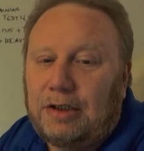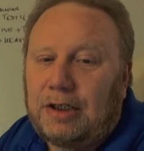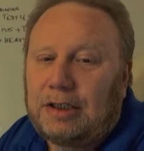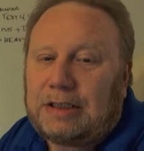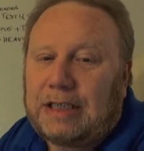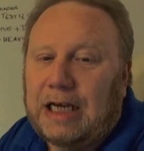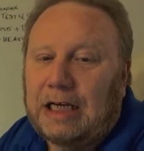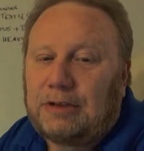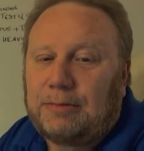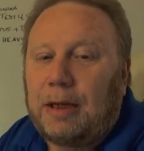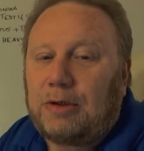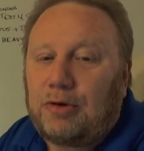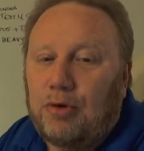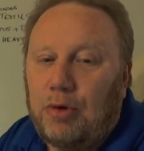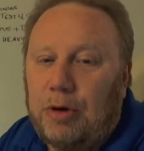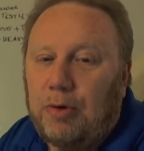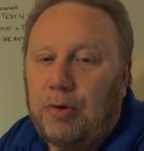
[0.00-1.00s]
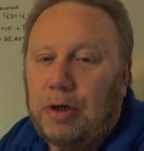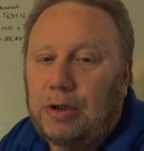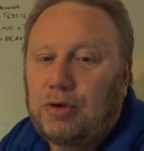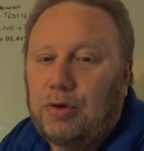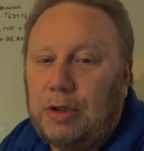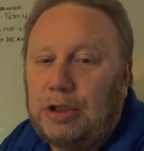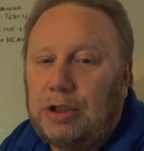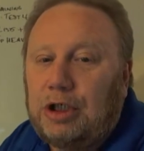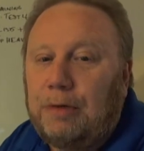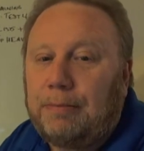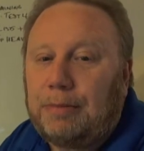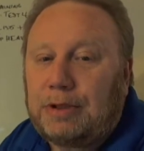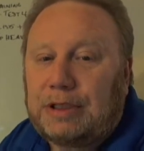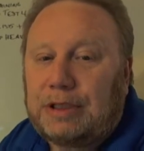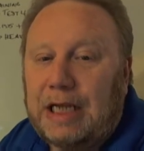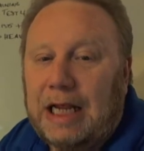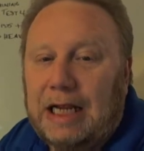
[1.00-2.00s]
going to schedule about 21,
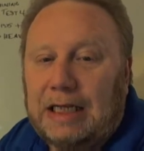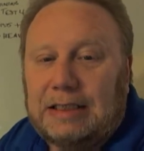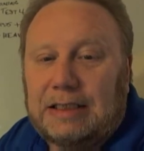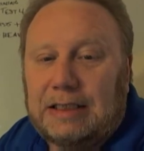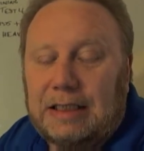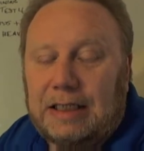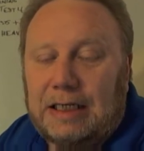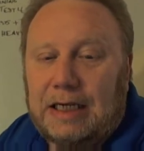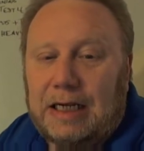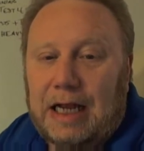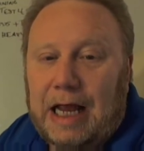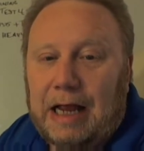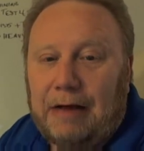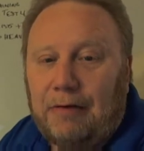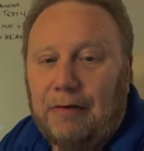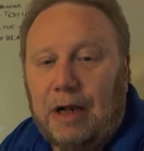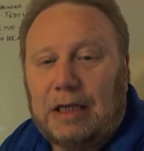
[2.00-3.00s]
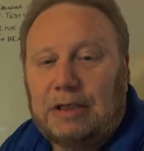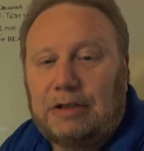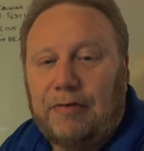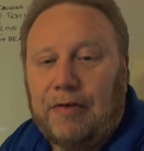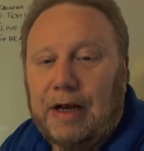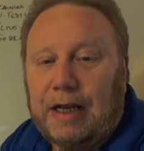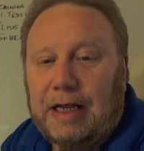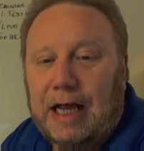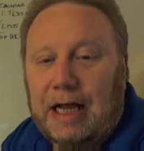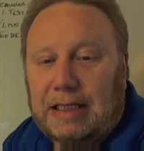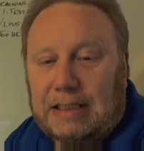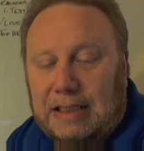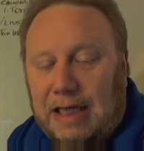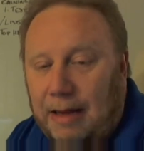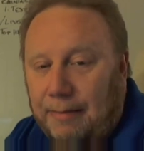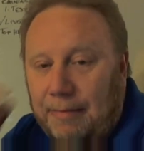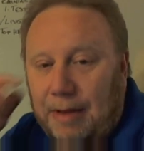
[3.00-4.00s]
22%, and realize you've got to cut
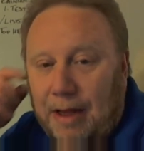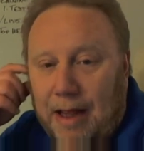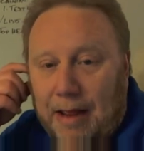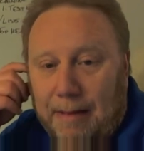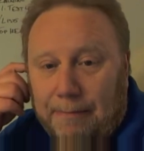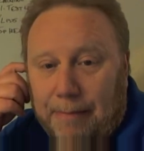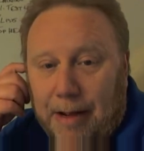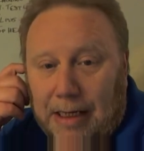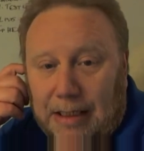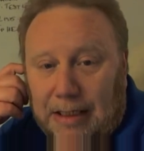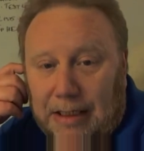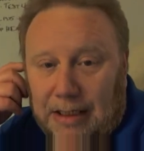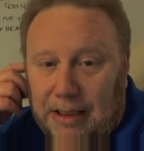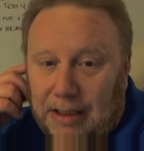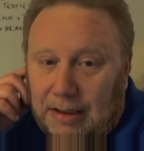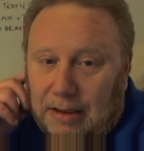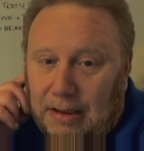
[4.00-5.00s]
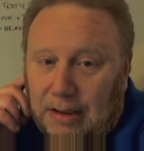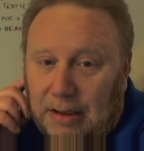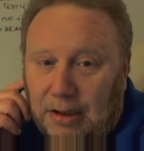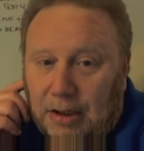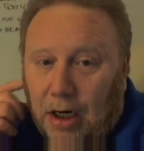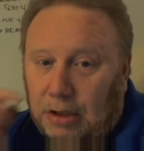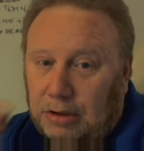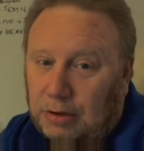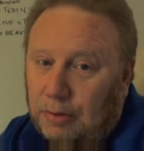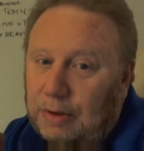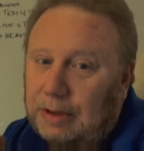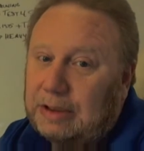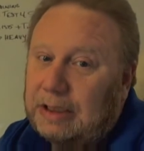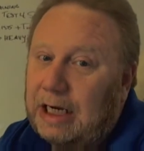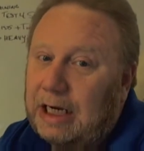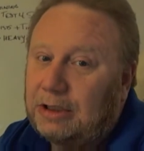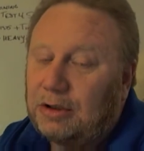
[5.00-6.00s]
some, but you also want to
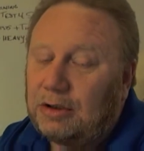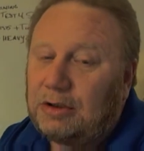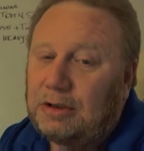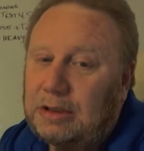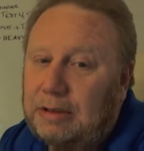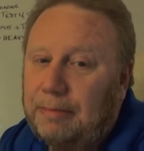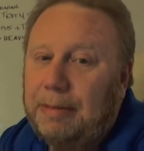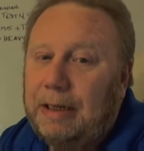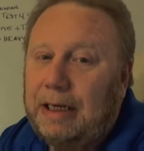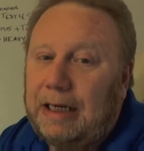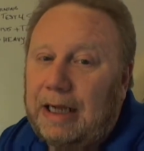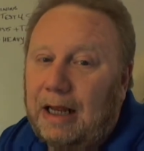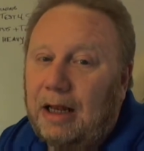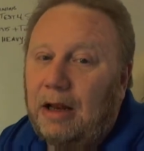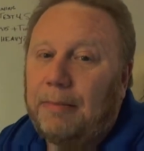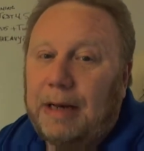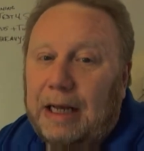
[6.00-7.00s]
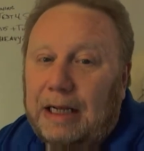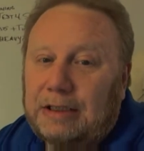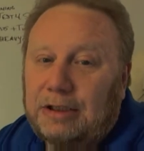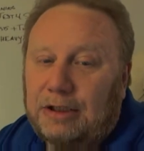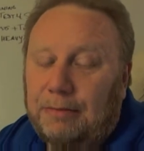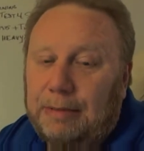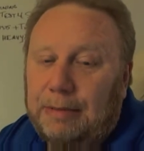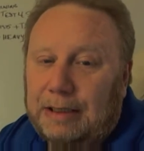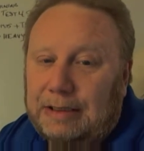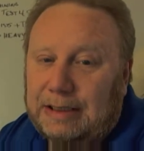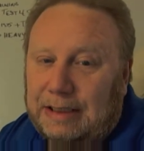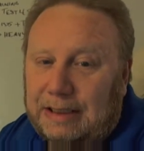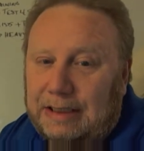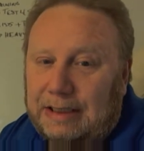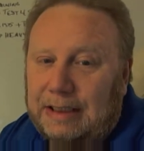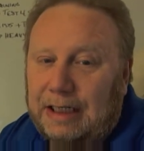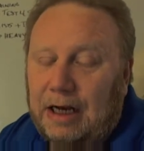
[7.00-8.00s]
schedule to be a little bit extra busy.
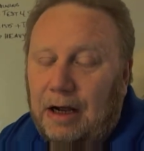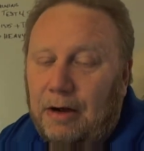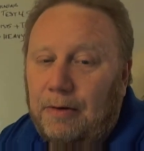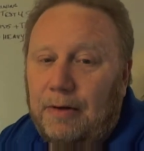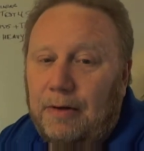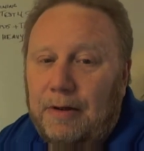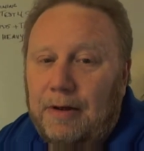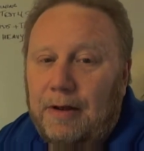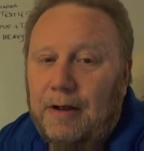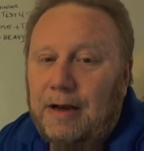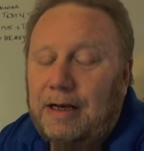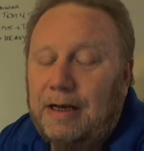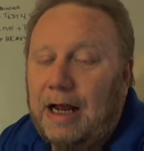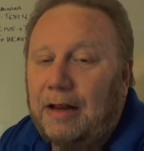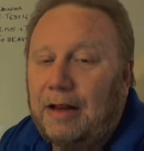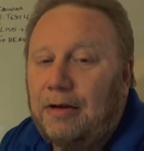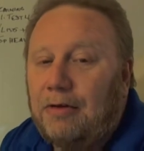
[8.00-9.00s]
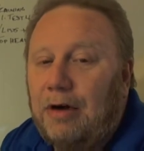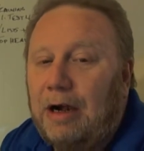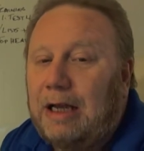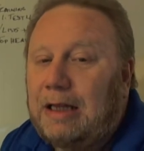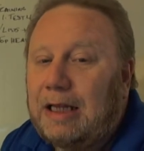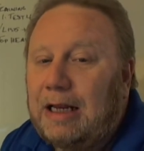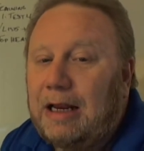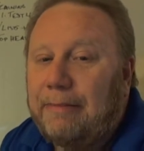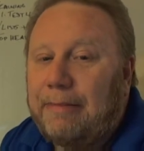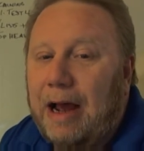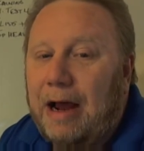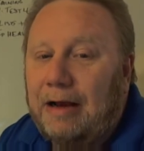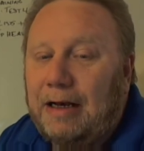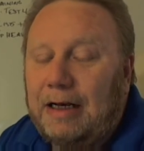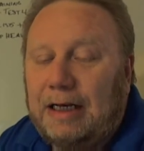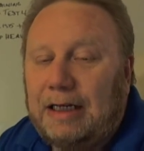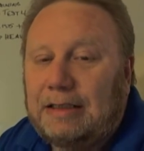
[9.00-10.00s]
Now, the great thing
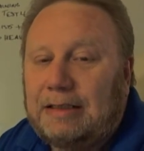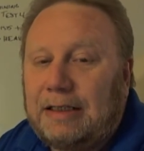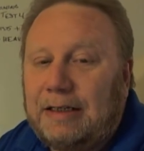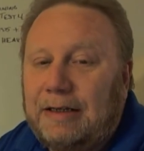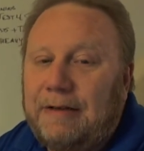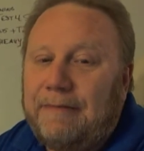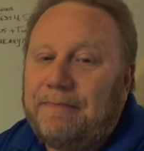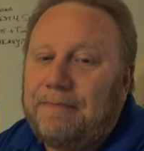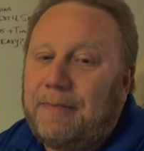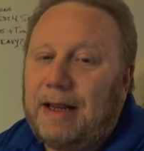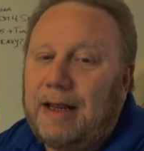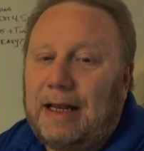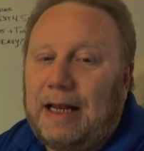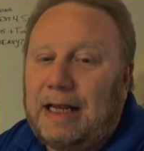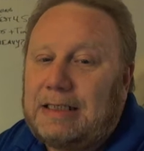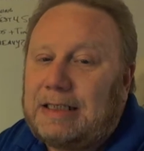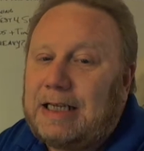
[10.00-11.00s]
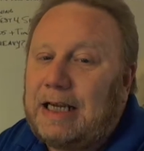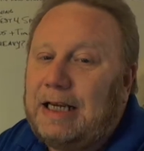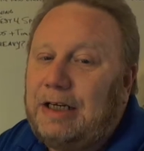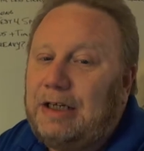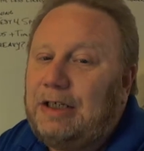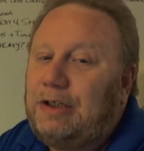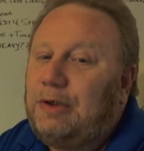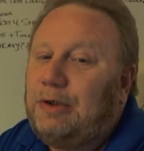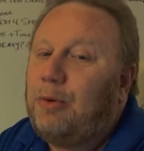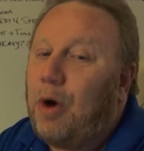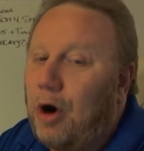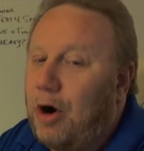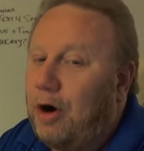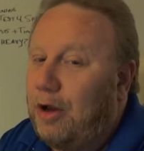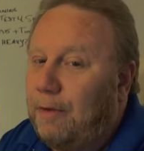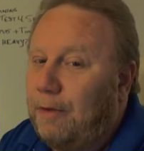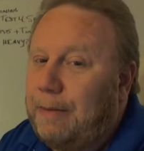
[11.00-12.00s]
about it is, let's say you
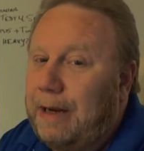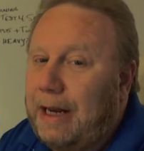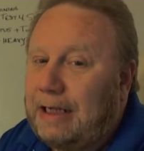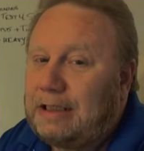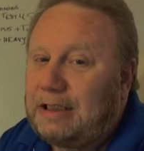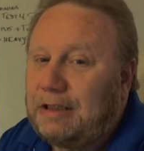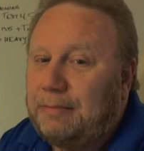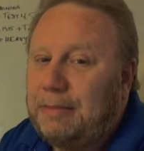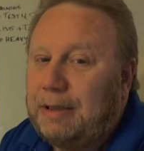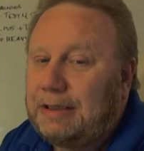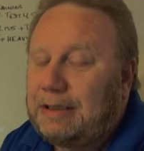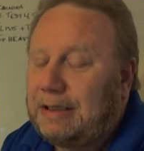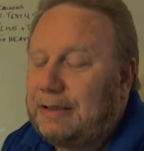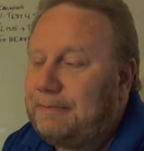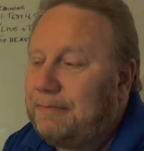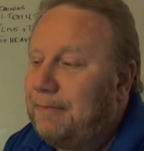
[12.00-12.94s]
are a little bit extra busy.